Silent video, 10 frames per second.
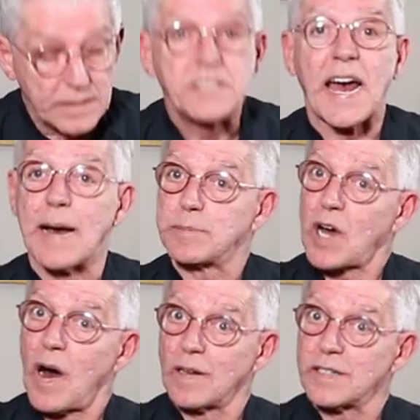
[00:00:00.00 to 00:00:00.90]
Tab
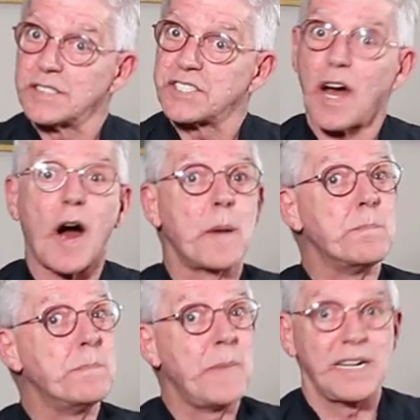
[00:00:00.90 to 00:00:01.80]
collars are
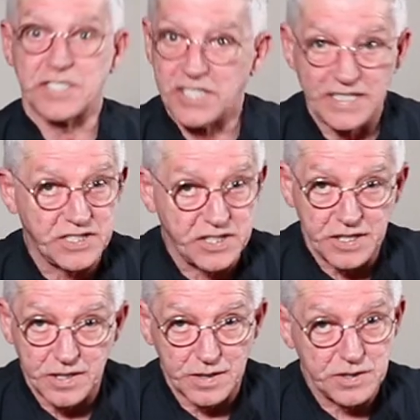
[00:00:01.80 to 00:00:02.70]
much
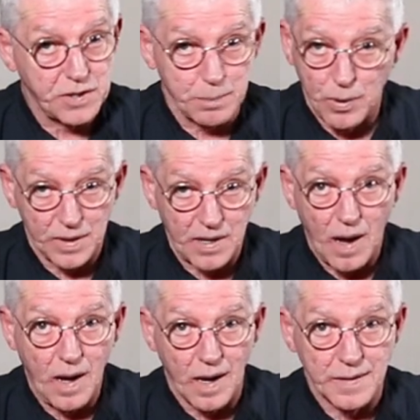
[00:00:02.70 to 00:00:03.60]
easier to put
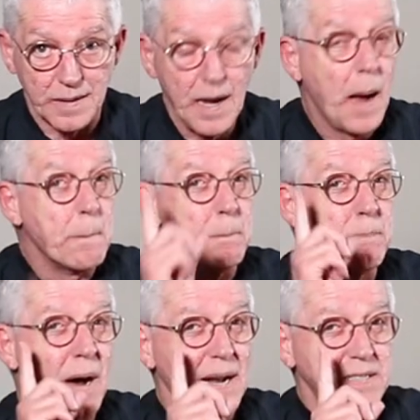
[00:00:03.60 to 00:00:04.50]
on,
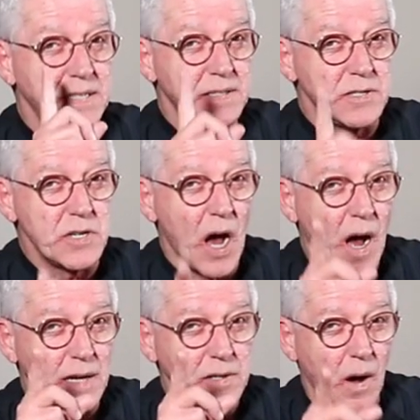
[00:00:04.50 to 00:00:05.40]
but
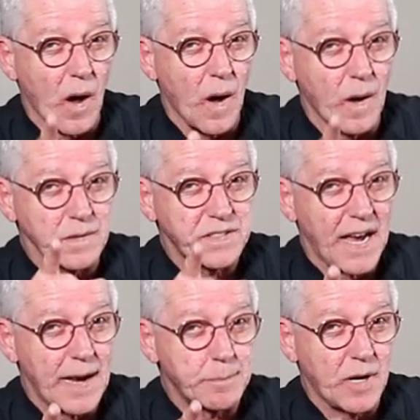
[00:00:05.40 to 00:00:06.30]
not all
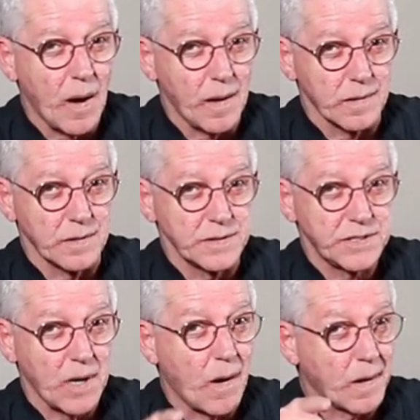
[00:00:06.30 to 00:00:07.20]
tab
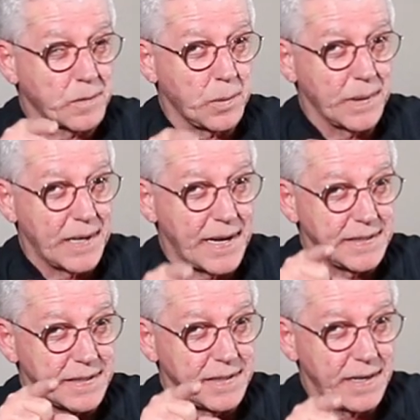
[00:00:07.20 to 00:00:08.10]
collars are
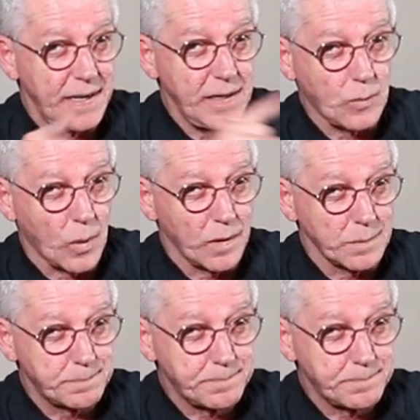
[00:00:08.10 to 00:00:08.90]
created equal.